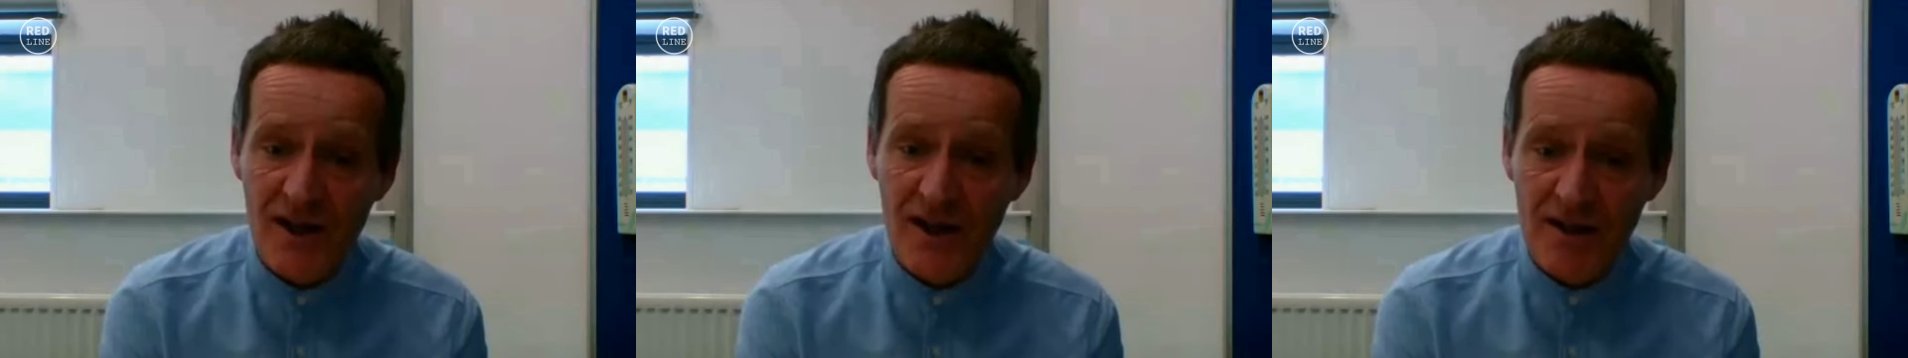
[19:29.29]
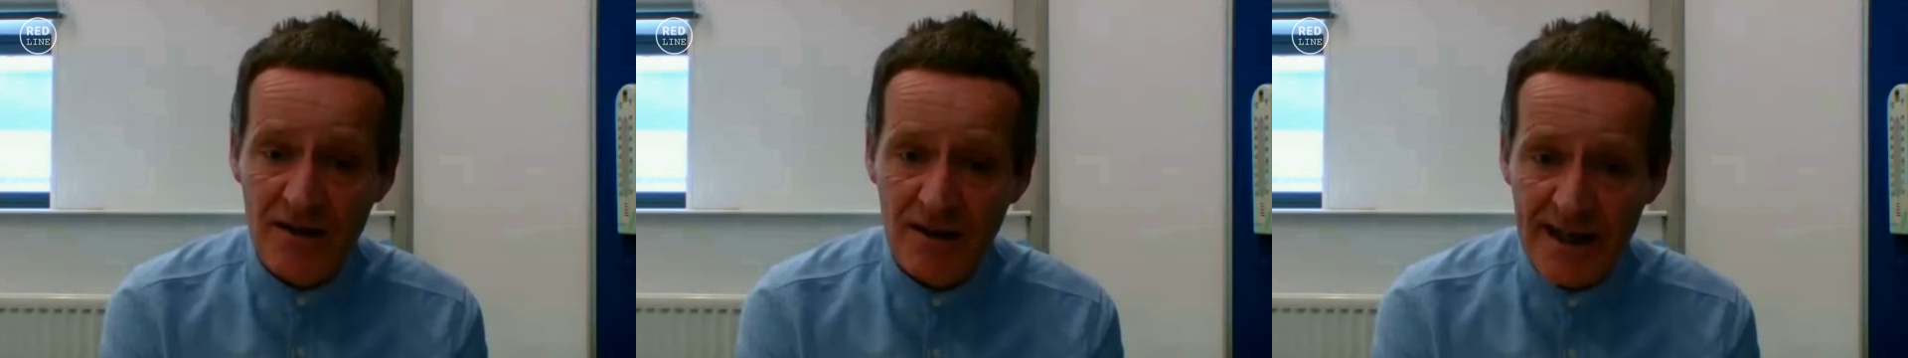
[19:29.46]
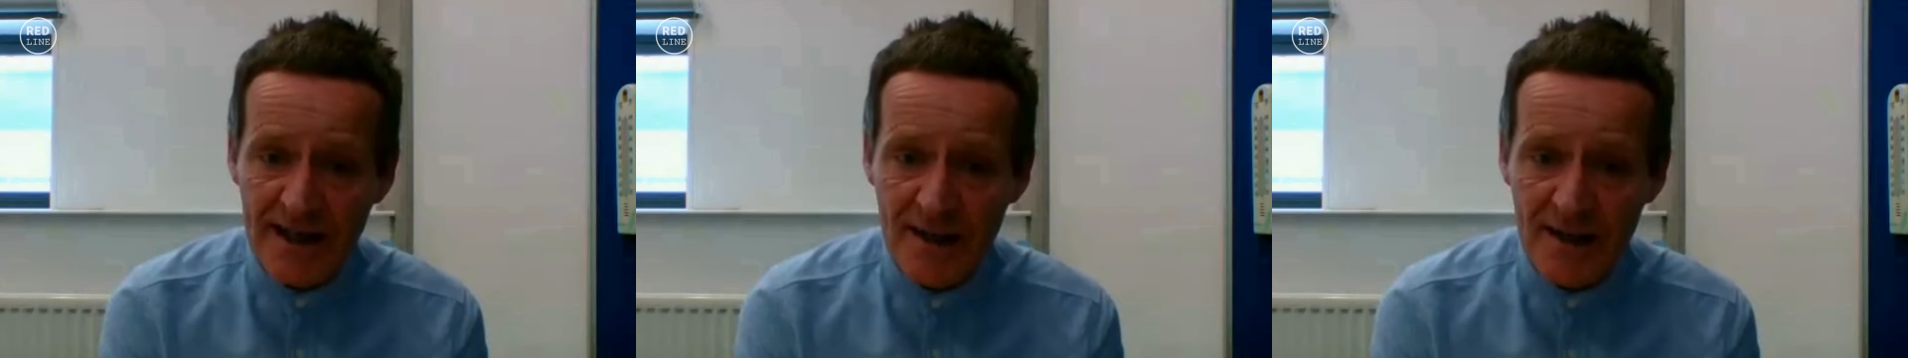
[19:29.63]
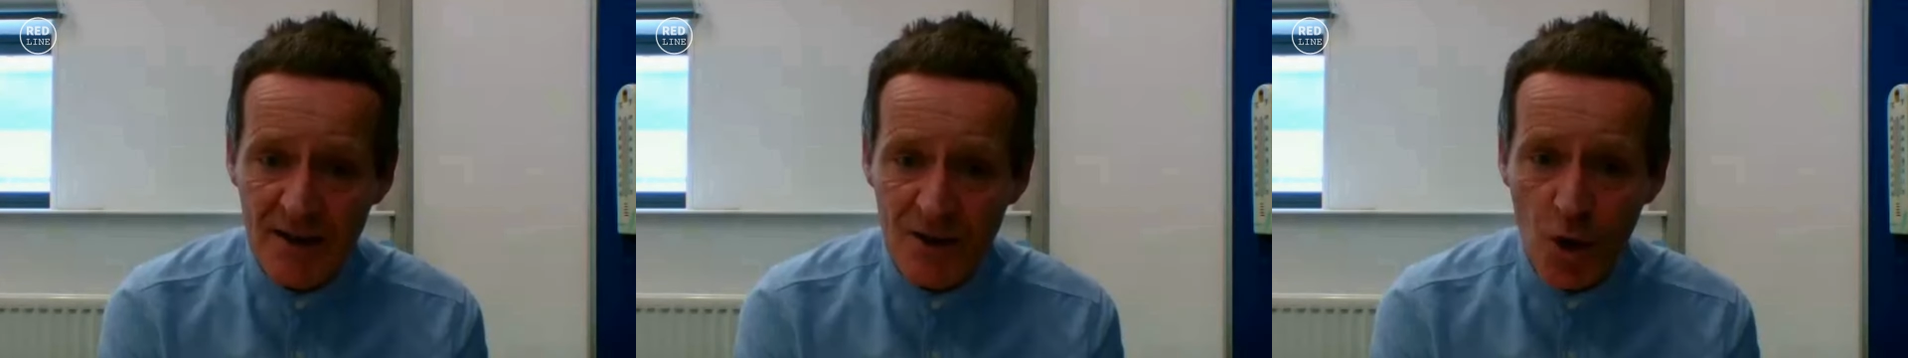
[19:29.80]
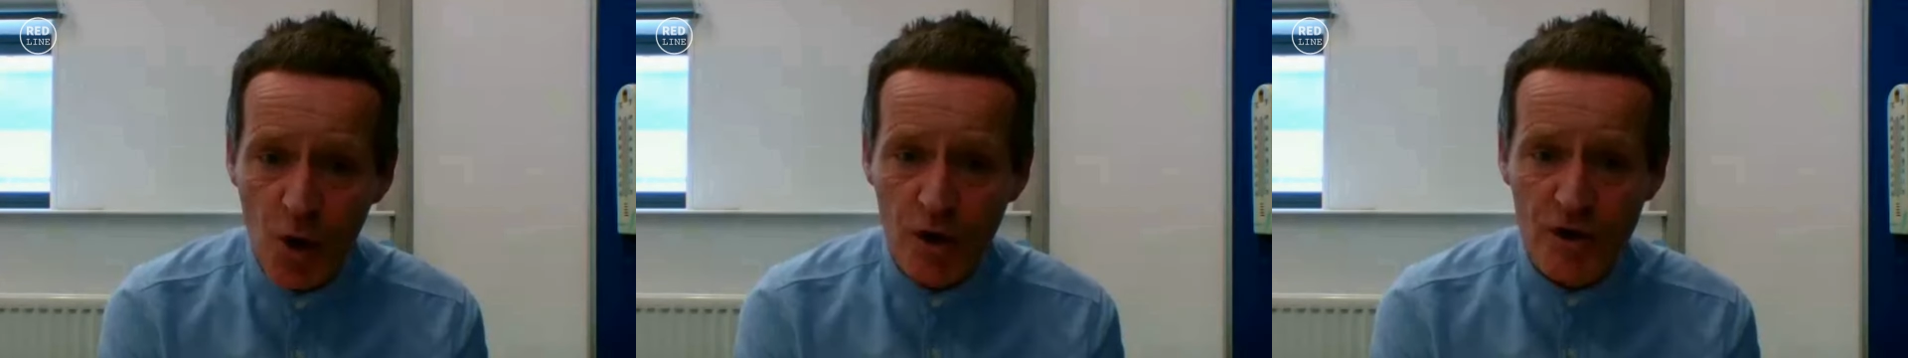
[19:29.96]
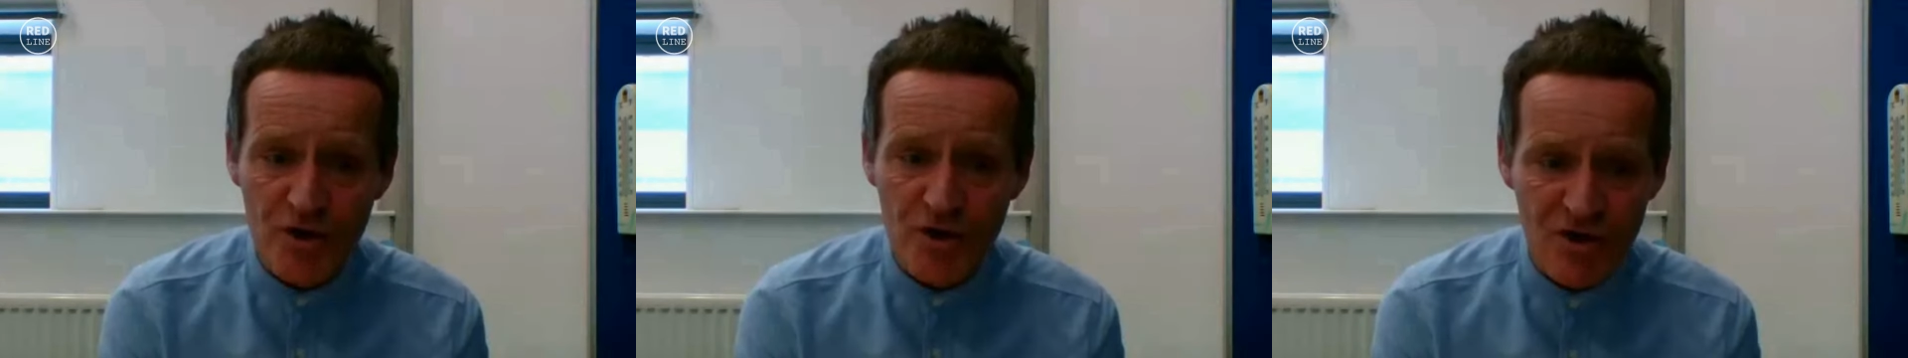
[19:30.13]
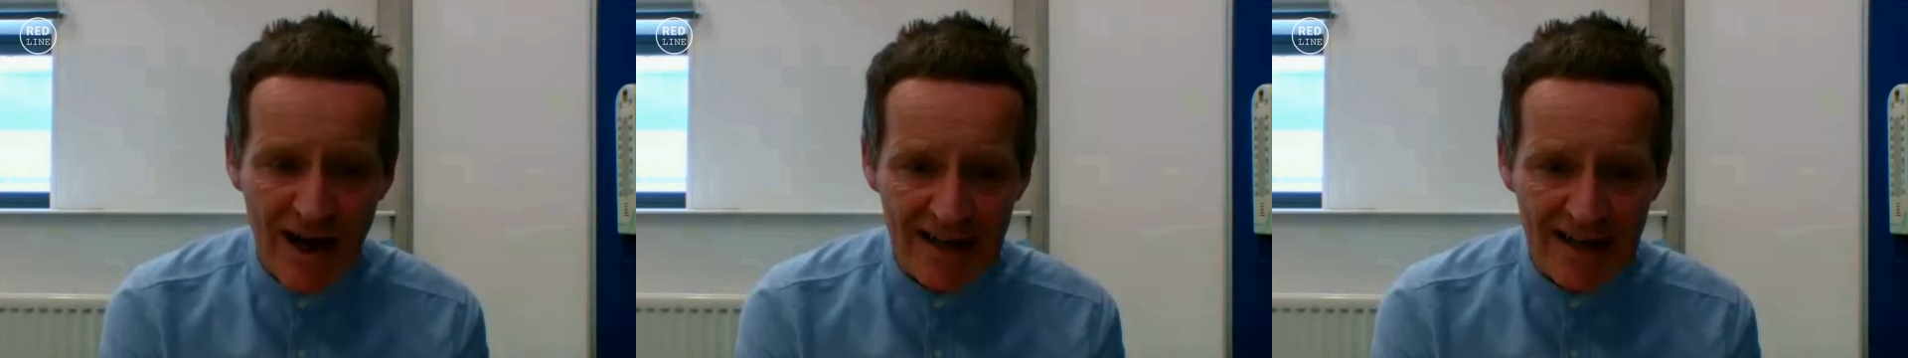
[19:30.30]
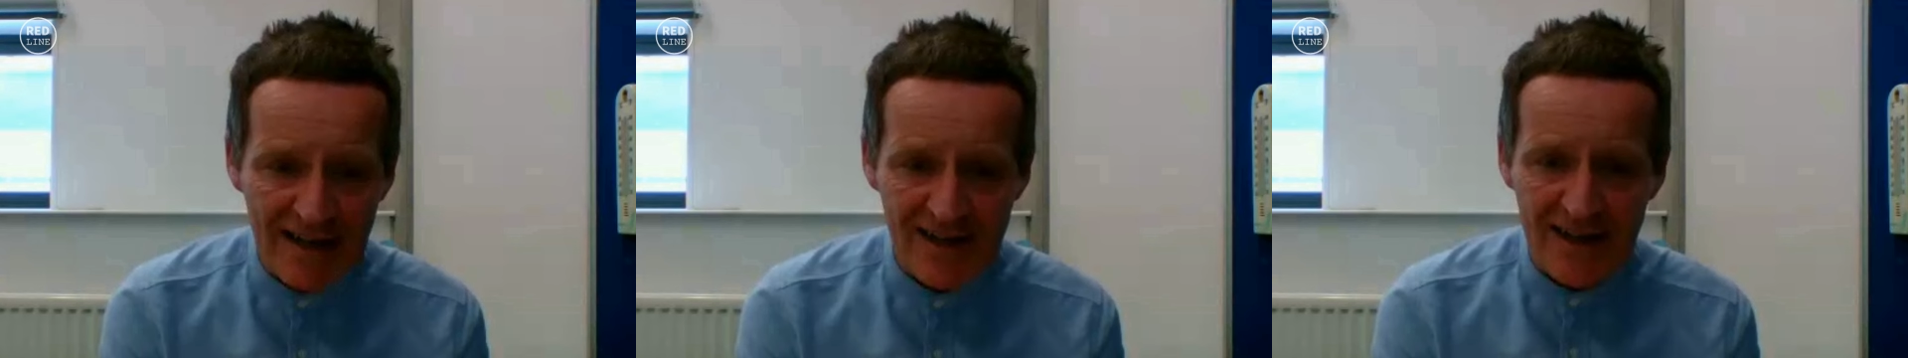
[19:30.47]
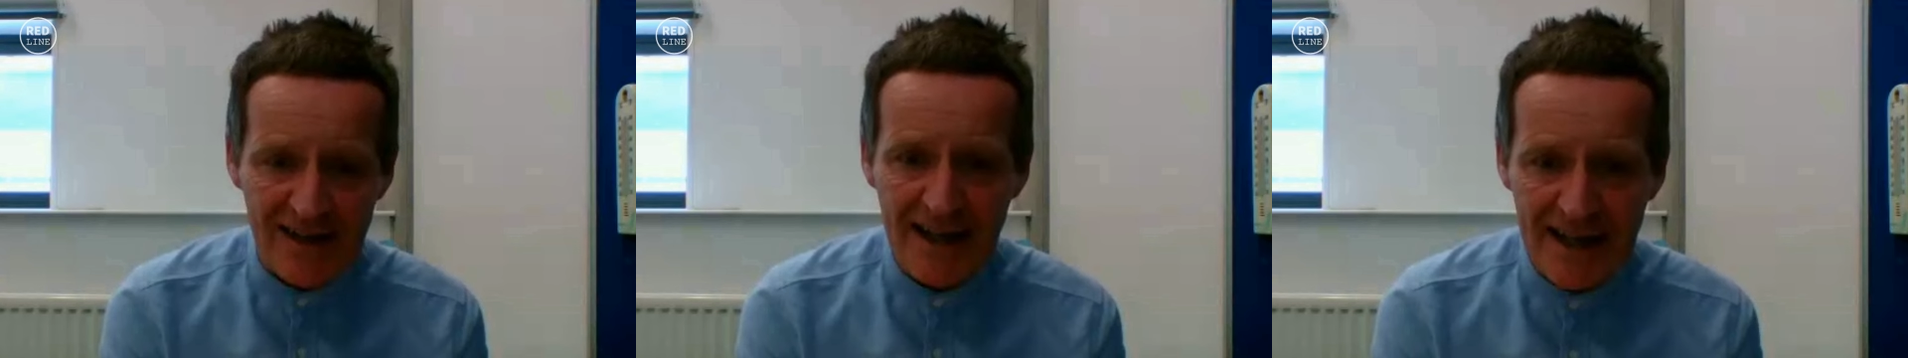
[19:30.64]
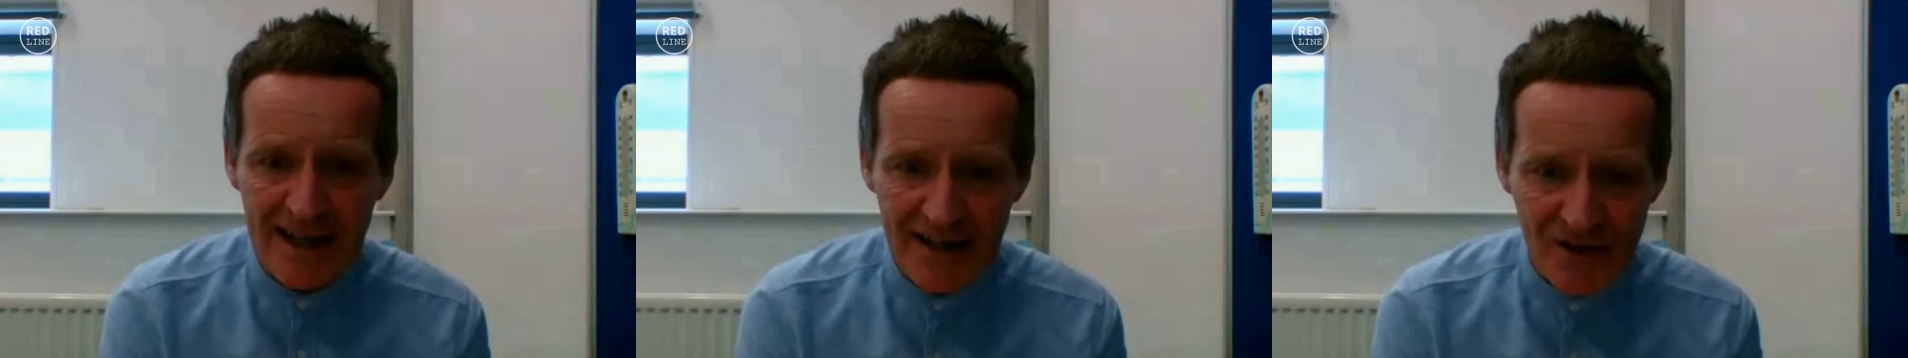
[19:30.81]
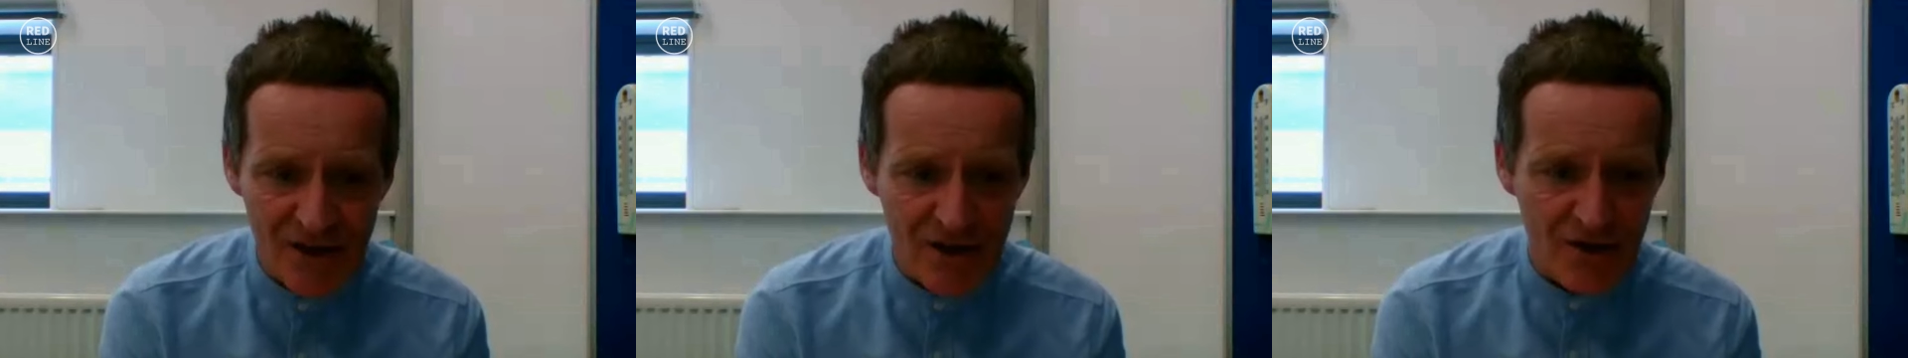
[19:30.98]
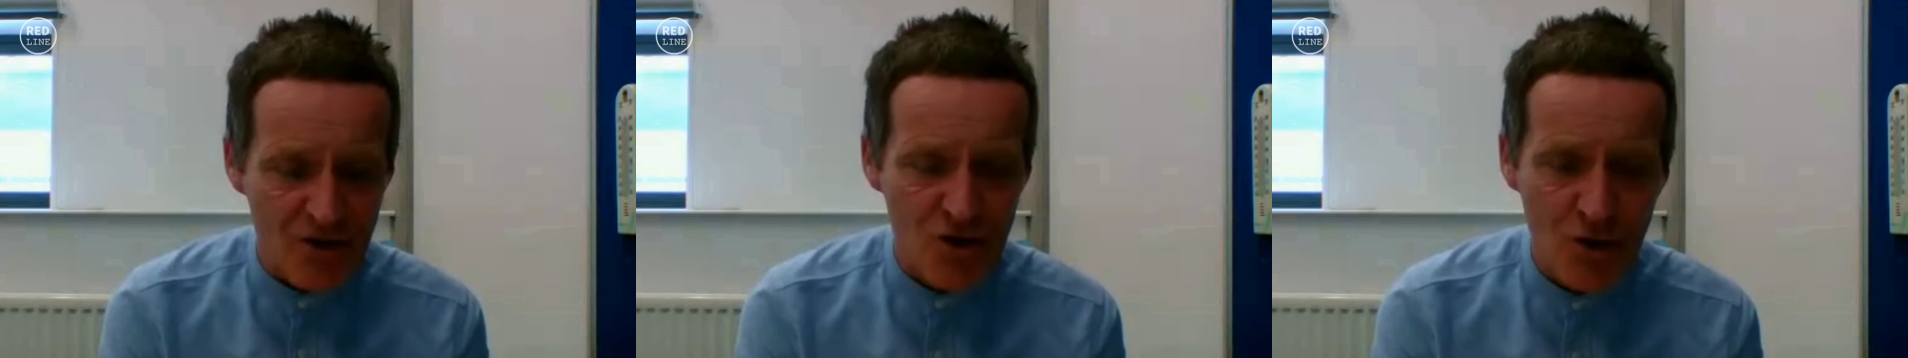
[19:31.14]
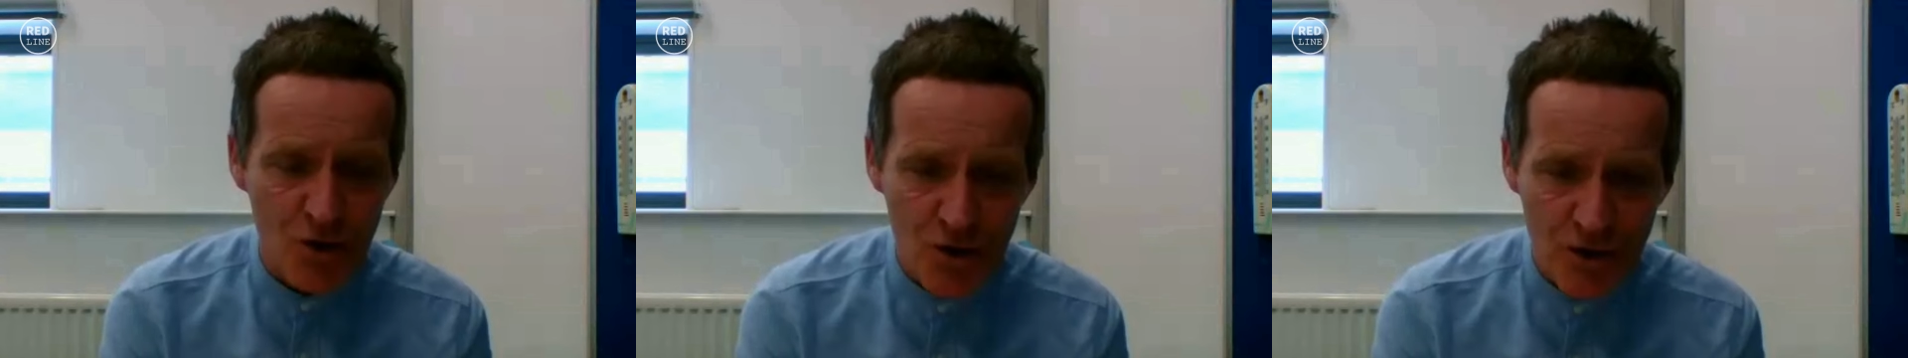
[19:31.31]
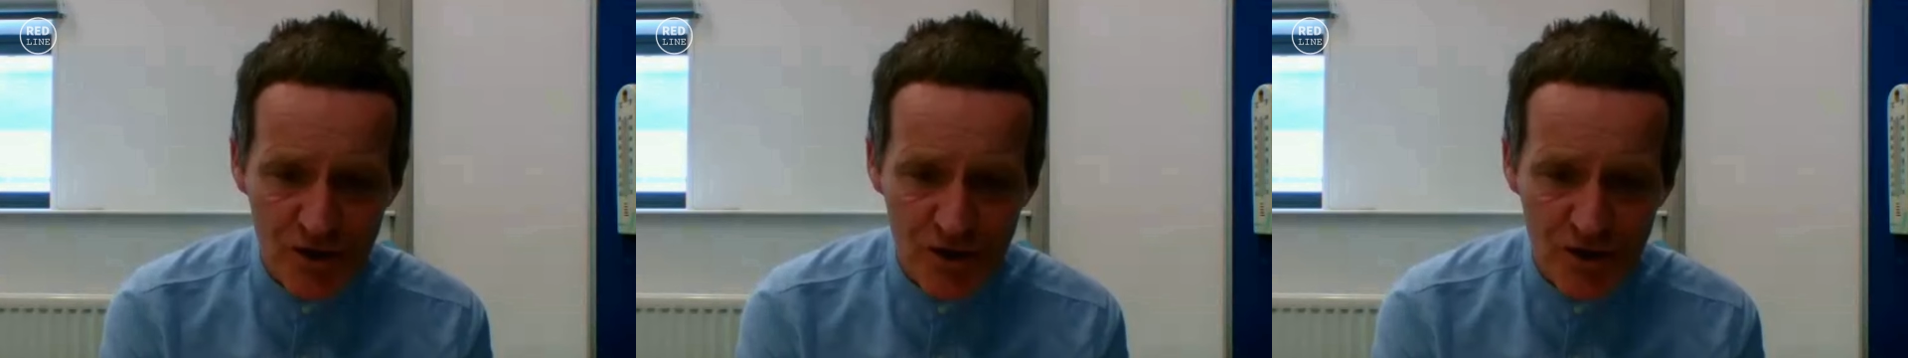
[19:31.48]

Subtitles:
and suddenly contracts and gigs and